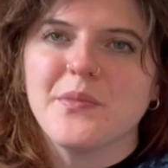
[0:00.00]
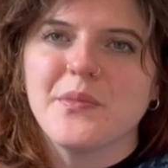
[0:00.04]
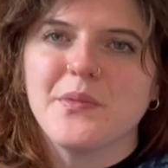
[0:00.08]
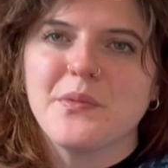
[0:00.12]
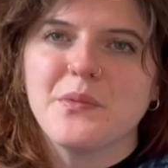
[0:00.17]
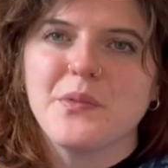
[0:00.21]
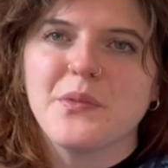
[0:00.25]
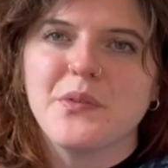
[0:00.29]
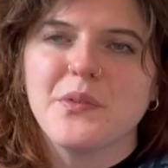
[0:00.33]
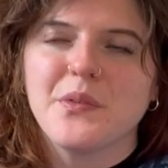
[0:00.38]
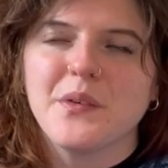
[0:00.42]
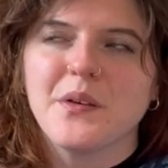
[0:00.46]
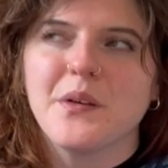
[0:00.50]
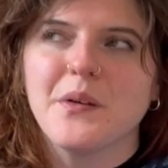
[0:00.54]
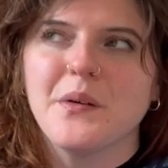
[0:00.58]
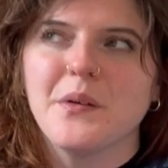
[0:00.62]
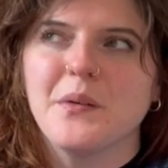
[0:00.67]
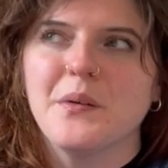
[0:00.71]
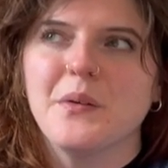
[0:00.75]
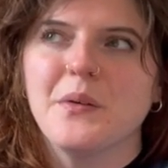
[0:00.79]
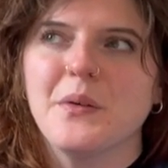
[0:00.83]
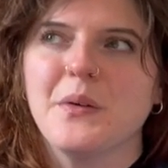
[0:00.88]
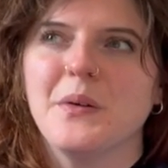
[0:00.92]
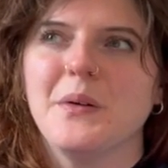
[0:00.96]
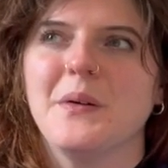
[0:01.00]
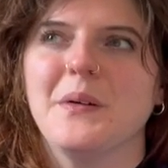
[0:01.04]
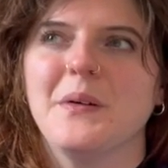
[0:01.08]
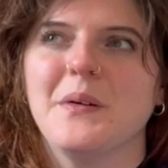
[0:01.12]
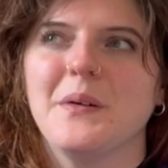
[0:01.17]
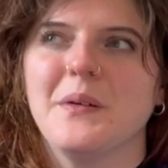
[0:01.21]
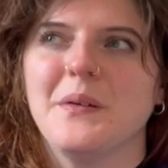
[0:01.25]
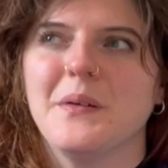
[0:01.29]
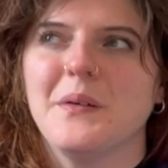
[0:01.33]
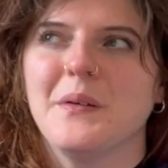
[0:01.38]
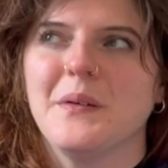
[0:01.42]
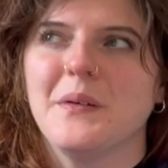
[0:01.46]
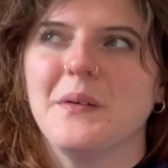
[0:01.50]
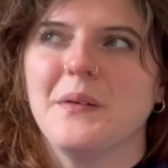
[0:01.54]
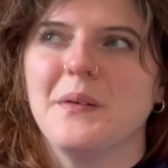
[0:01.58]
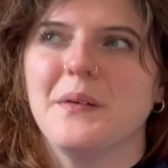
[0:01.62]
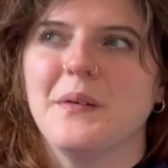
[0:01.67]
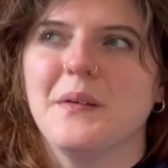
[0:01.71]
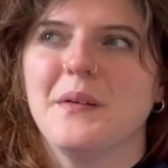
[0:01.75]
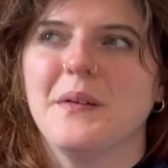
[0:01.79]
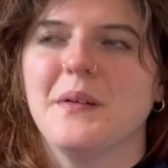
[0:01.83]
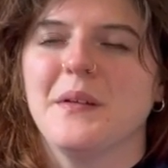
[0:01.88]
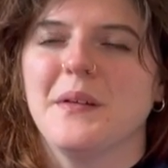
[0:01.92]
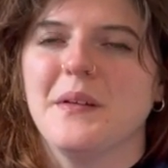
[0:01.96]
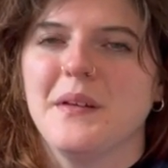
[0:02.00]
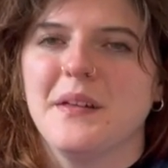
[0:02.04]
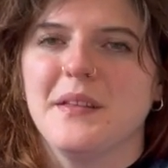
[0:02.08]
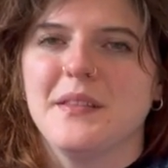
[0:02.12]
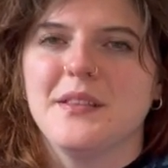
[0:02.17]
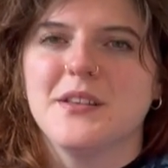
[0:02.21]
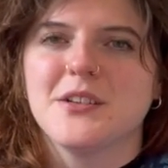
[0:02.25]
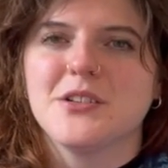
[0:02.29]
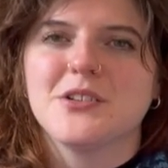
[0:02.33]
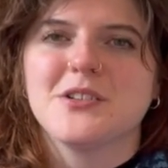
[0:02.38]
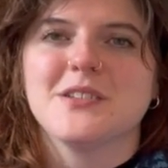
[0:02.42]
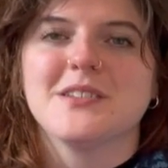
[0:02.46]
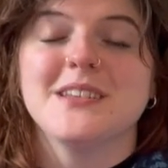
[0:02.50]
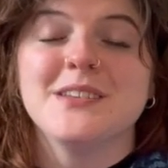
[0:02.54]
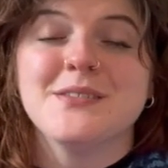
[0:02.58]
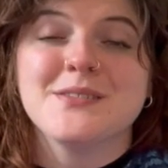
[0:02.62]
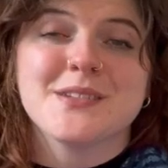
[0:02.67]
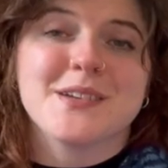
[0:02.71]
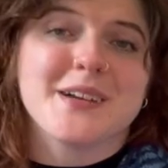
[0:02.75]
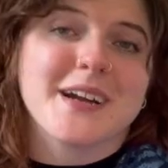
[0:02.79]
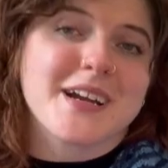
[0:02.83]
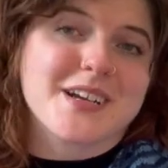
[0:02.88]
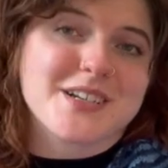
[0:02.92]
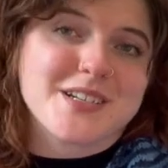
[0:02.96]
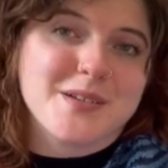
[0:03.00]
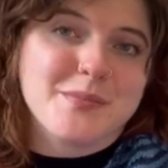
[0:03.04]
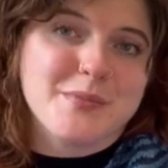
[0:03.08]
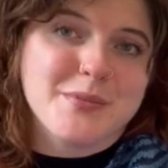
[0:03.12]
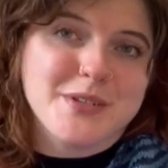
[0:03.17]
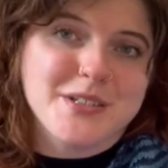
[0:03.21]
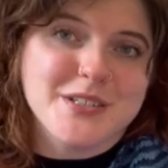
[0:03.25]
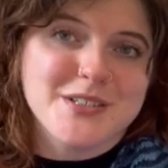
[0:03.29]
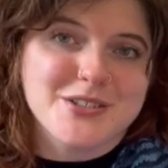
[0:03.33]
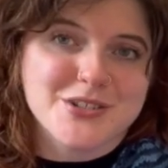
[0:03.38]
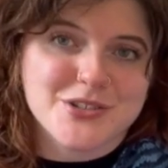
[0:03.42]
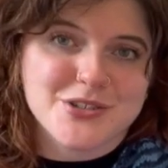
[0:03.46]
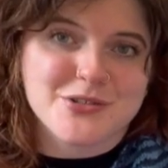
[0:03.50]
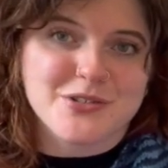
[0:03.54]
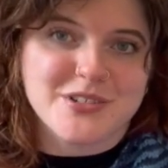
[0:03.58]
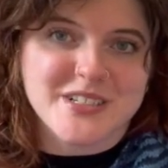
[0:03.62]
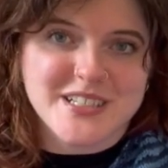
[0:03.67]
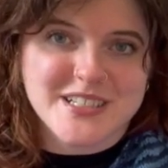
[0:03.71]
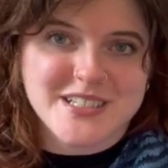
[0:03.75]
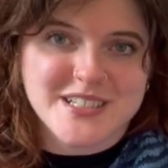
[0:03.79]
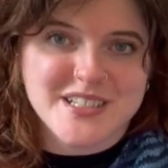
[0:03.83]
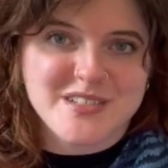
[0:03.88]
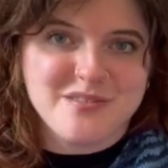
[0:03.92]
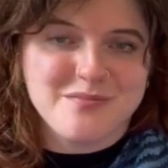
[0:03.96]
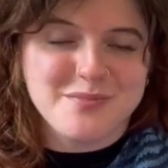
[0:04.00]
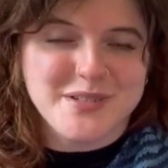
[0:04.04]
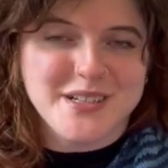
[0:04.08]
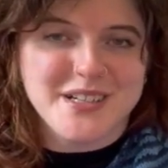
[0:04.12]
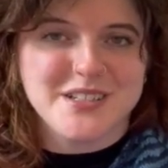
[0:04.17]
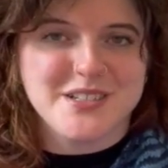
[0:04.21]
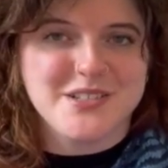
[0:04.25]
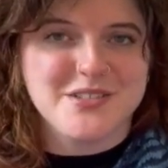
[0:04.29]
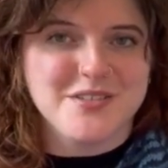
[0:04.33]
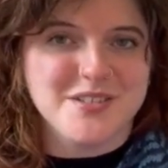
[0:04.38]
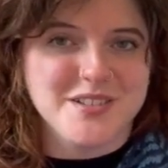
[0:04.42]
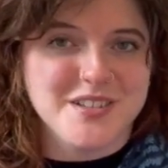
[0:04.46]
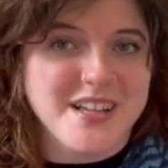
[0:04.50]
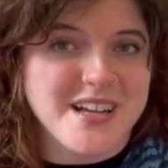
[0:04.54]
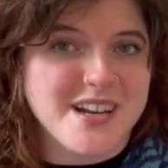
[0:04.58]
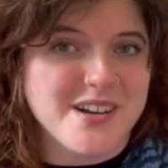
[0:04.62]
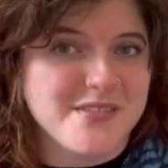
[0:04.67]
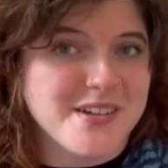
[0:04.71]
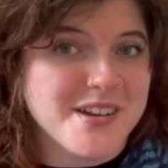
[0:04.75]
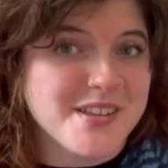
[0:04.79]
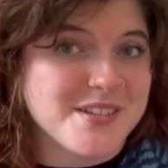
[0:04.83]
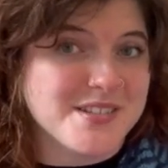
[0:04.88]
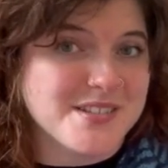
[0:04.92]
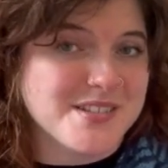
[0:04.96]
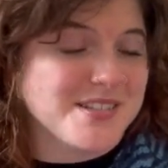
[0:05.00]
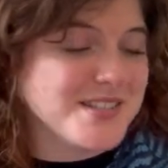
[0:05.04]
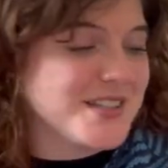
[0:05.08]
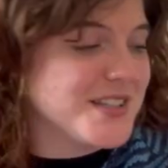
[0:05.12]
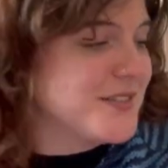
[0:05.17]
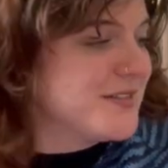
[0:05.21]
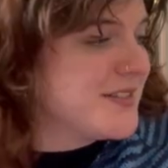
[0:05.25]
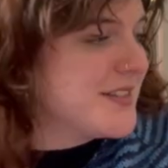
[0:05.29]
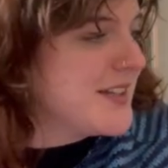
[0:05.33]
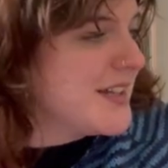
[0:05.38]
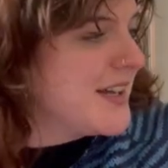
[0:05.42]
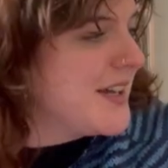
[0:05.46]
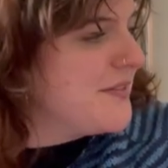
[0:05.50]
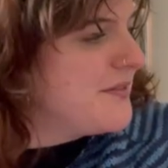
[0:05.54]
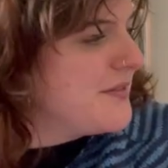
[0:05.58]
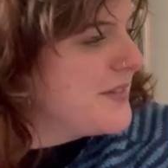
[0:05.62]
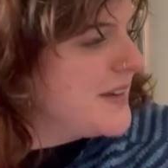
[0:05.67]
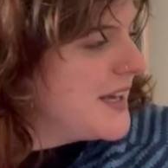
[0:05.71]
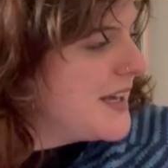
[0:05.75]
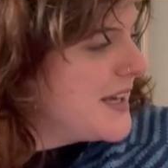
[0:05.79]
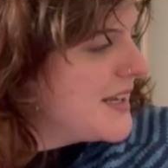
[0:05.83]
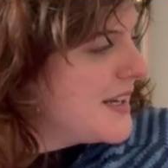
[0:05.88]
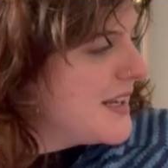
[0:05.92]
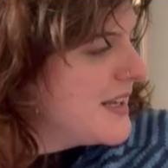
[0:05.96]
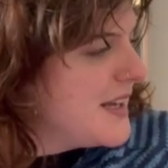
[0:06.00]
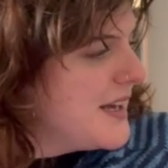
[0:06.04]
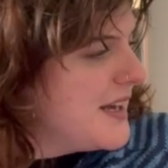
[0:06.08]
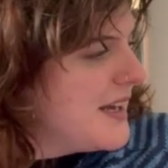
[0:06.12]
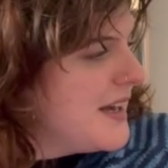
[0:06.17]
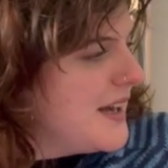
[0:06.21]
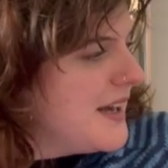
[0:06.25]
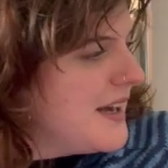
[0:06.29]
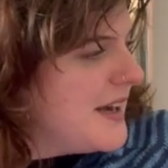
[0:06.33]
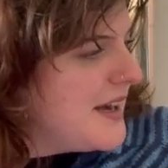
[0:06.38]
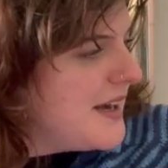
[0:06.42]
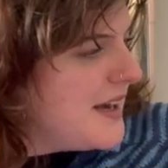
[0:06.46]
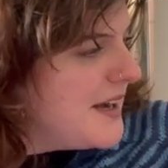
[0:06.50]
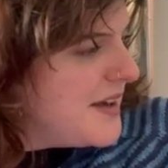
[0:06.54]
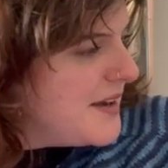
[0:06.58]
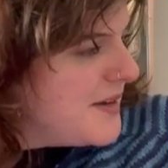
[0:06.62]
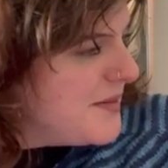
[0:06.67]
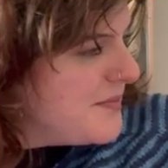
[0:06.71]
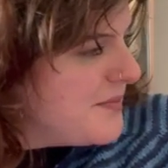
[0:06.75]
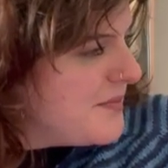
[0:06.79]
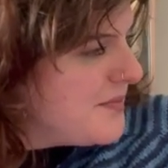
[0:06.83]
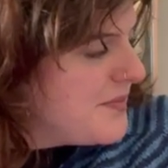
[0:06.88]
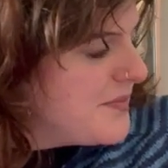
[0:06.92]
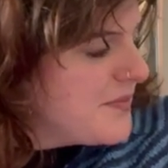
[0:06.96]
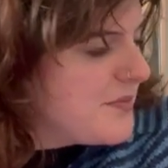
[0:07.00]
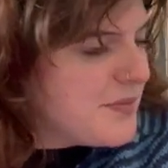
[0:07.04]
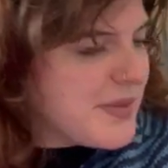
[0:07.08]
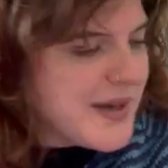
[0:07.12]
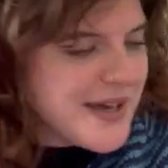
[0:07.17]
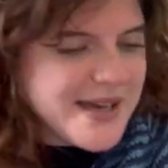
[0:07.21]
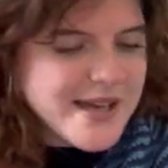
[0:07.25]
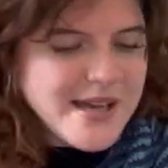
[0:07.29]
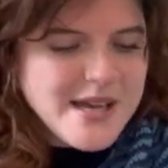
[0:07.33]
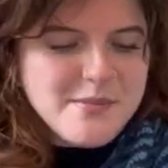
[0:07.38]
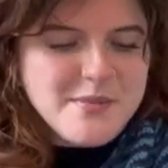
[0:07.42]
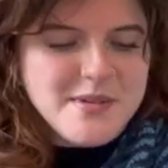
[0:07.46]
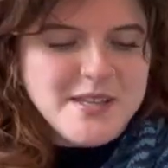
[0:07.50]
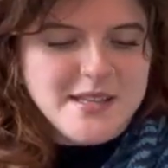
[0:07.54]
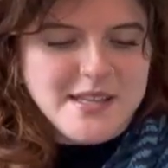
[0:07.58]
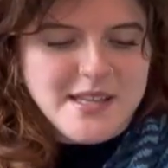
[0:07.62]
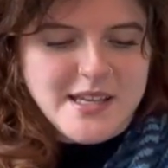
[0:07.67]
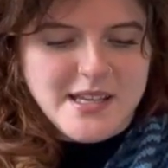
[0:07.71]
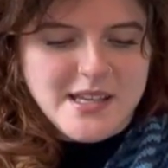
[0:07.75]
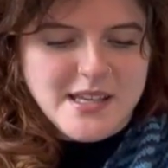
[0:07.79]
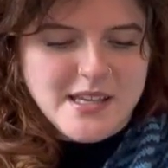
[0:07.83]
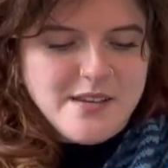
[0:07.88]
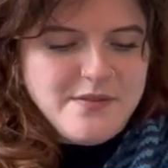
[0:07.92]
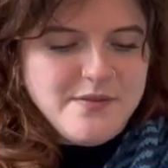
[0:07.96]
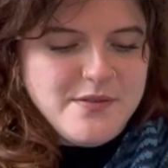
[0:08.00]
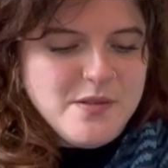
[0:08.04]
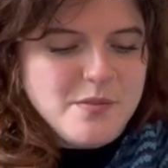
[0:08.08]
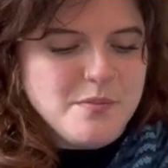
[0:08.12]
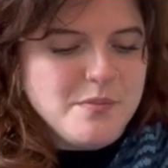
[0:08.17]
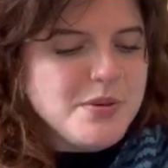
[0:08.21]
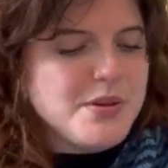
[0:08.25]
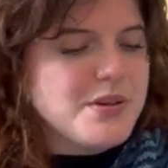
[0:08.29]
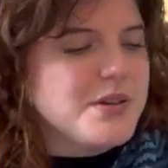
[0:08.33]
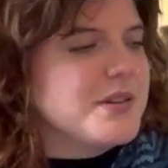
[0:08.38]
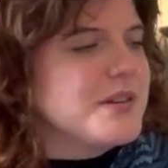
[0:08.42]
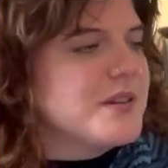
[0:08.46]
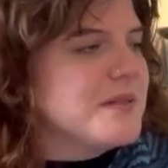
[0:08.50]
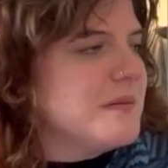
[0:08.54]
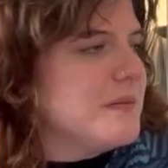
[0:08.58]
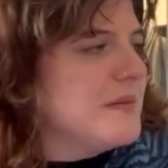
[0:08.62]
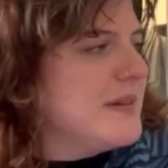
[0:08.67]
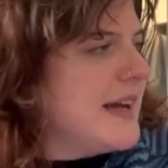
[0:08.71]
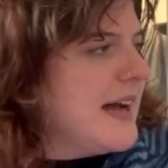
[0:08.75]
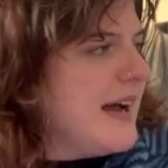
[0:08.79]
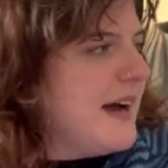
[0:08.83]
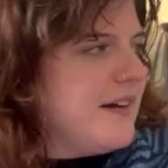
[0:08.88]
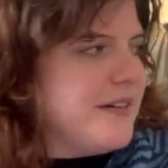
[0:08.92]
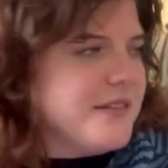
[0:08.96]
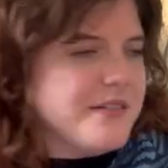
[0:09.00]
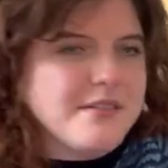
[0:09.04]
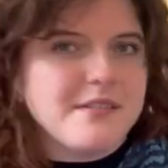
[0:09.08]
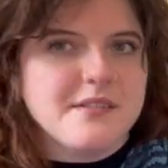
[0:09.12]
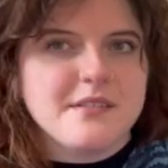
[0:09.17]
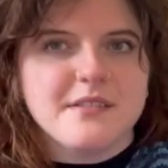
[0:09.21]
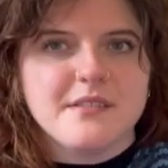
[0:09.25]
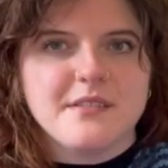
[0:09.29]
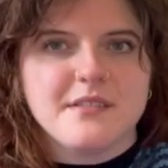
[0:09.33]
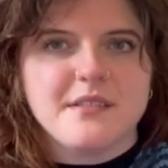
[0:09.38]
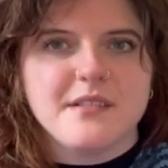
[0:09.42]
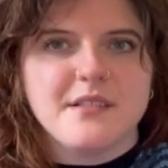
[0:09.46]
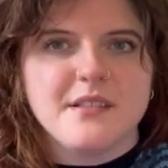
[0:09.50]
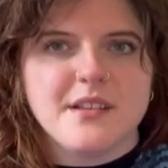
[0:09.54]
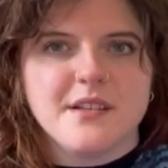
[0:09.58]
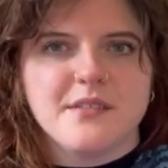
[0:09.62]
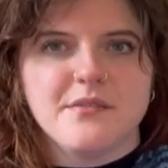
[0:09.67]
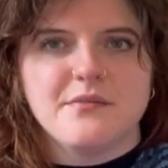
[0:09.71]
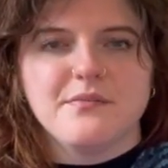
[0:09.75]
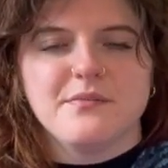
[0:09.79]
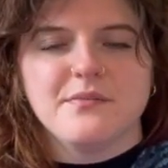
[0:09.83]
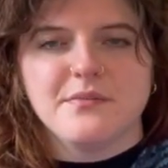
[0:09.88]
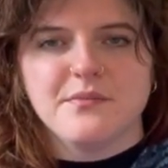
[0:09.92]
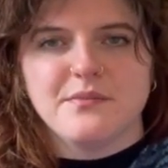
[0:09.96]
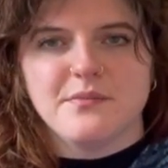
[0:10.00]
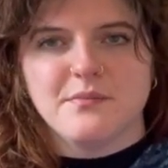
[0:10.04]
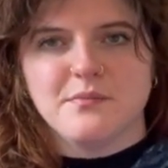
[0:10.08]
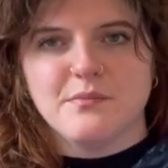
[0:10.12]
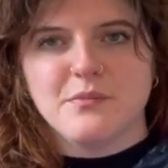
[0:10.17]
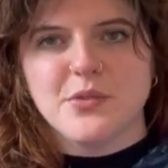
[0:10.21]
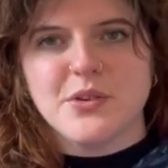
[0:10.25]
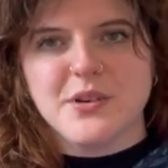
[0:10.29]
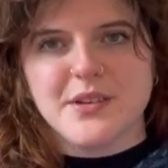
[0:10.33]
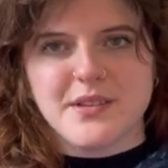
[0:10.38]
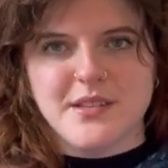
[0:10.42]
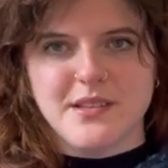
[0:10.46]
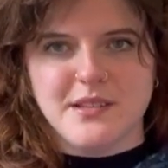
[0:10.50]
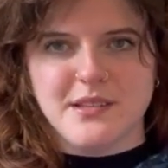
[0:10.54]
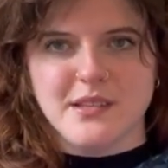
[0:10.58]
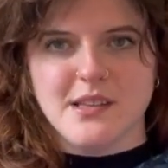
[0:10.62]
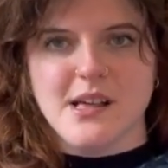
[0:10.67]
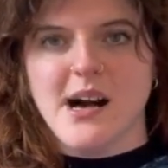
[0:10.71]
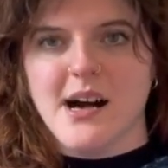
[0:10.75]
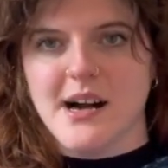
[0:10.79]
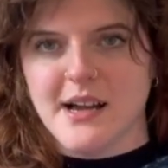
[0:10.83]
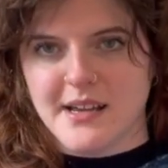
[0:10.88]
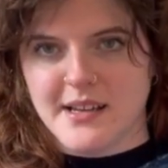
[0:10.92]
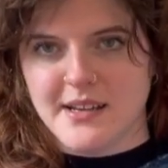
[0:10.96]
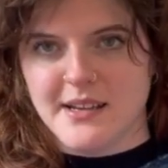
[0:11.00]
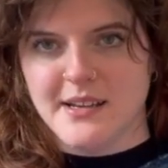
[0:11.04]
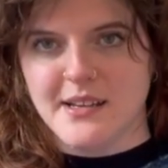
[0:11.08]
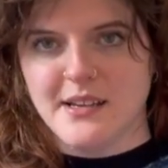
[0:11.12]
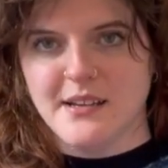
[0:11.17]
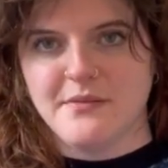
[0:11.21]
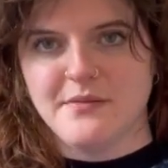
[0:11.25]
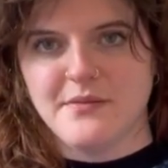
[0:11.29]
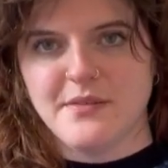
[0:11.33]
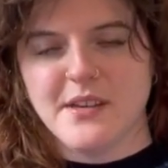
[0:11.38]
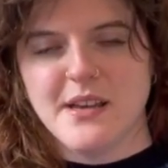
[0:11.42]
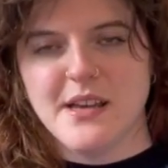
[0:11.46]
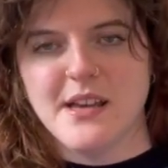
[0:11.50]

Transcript: So the sleeves are actually pretty short compared to a lot of other sleeves that I've knit. But I mean, like, if you pull them down, they're more than long enough.